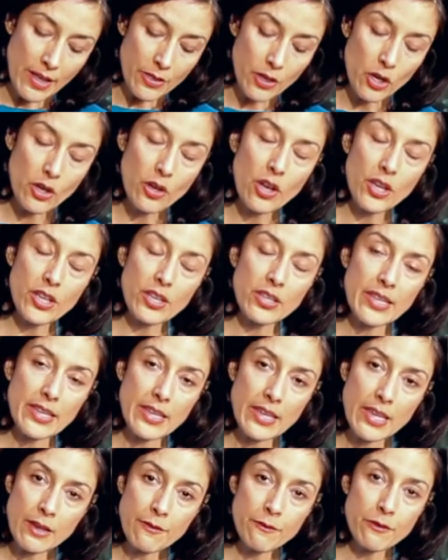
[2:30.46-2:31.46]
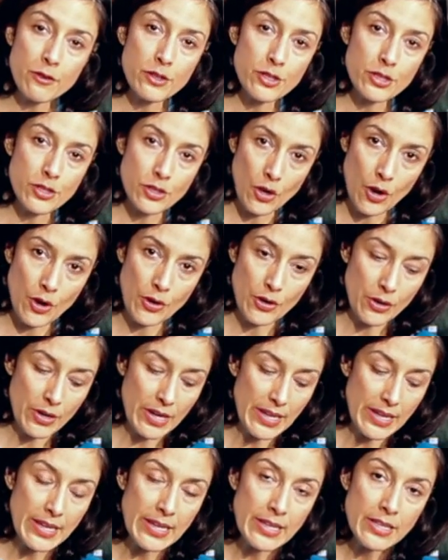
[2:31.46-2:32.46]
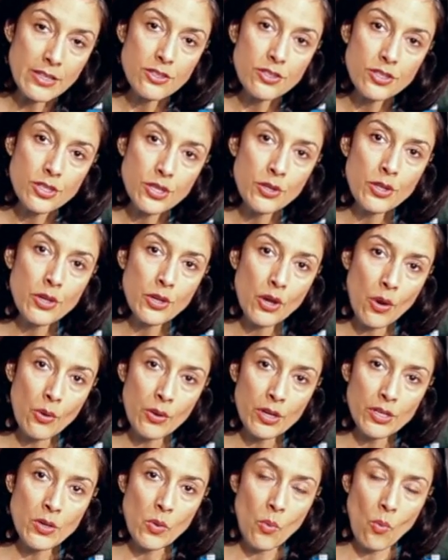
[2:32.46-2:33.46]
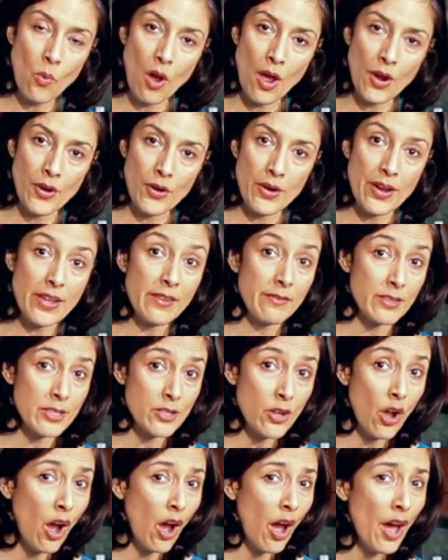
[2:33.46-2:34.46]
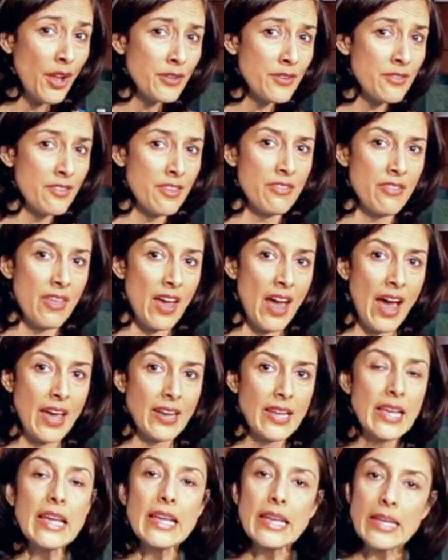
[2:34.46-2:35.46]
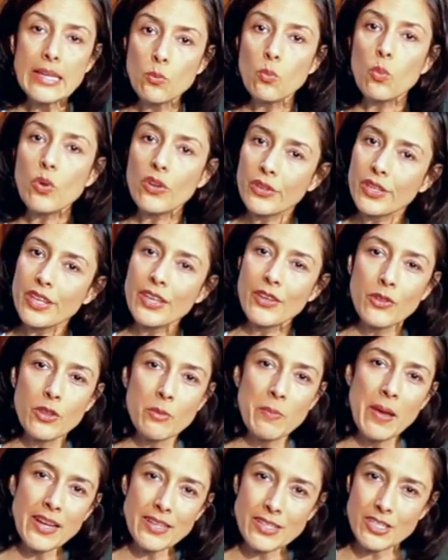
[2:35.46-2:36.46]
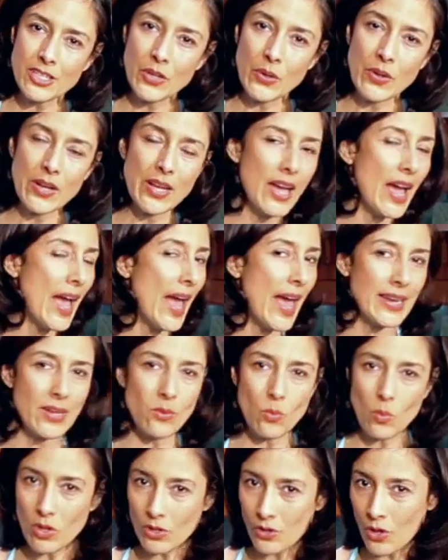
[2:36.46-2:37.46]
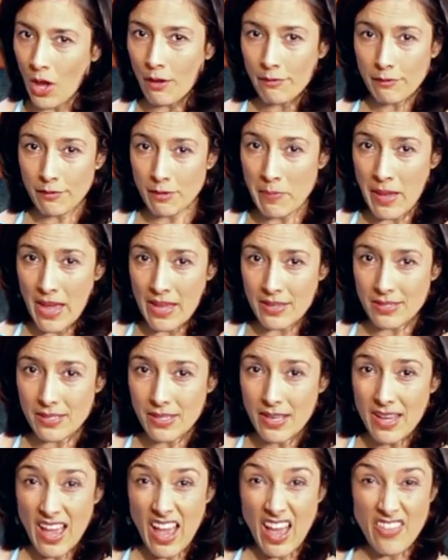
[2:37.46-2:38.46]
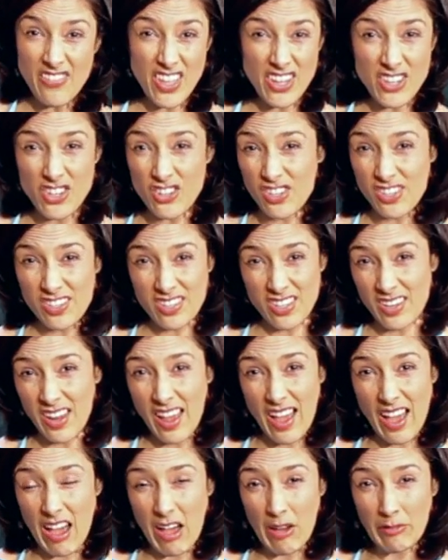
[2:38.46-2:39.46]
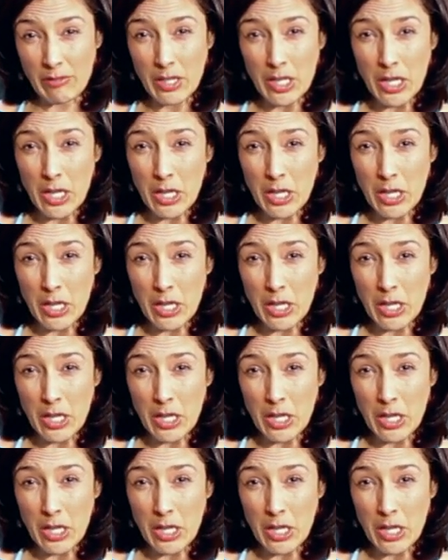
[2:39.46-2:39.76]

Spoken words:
the kefir starter into the coconut water, if it's hotter than that, it will kill the bacteria and it will not ferment. And then you're just going to have